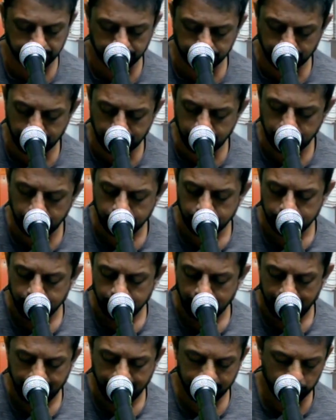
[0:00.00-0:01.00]
3,
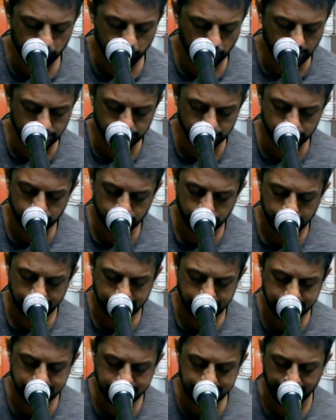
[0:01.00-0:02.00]
and verse
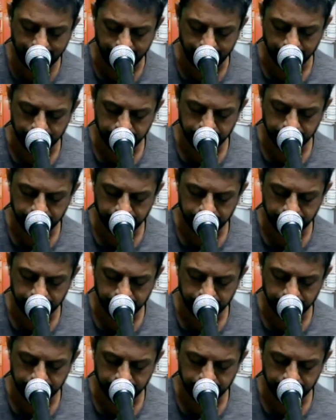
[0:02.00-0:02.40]
10.